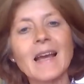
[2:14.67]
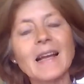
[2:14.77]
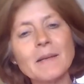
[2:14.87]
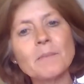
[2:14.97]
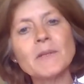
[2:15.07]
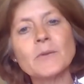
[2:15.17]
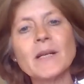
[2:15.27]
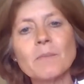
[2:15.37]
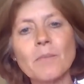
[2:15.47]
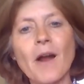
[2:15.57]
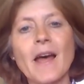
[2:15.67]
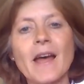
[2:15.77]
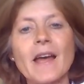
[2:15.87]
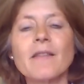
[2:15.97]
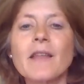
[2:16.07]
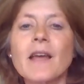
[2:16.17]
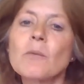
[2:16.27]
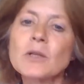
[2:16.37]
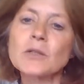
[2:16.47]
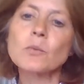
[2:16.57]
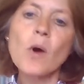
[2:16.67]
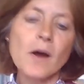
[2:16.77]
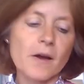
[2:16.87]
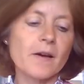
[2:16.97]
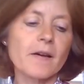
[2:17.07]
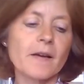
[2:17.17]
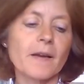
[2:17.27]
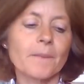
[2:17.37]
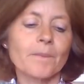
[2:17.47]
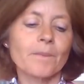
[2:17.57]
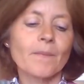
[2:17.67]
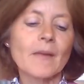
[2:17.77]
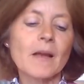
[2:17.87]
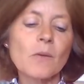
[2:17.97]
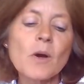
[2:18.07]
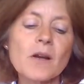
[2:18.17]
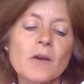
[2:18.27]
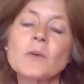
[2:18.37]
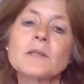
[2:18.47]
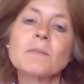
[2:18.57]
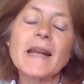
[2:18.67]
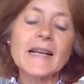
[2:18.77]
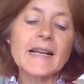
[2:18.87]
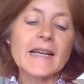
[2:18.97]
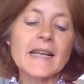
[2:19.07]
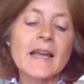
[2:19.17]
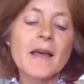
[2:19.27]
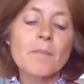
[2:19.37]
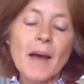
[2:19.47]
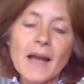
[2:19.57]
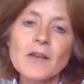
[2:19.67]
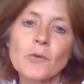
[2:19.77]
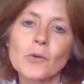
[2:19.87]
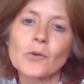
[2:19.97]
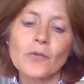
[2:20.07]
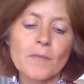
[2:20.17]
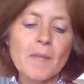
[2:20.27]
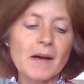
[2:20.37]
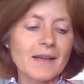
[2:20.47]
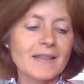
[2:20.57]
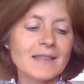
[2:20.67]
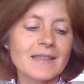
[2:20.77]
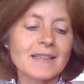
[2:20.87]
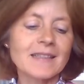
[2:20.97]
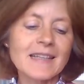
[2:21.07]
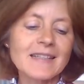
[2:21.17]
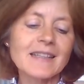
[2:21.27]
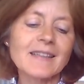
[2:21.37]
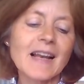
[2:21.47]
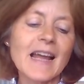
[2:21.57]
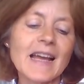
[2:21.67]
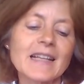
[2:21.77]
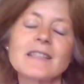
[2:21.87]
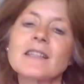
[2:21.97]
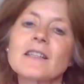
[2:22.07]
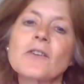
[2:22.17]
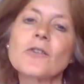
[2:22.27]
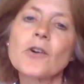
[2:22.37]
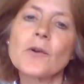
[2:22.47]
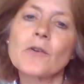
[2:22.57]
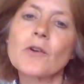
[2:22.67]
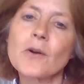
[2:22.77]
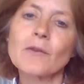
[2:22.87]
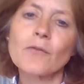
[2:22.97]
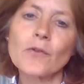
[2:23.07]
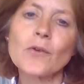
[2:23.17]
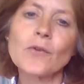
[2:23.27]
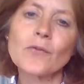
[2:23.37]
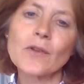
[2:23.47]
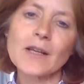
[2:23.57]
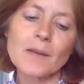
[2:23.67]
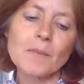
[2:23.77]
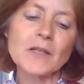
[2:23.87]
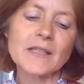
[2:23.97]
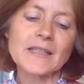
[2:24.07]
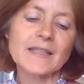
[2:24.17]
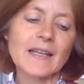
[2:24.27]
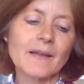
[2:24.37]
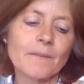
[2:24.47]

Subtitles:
And in between prayer, there was work. Work was mainly manual for monks, tending the land and growing food for the community.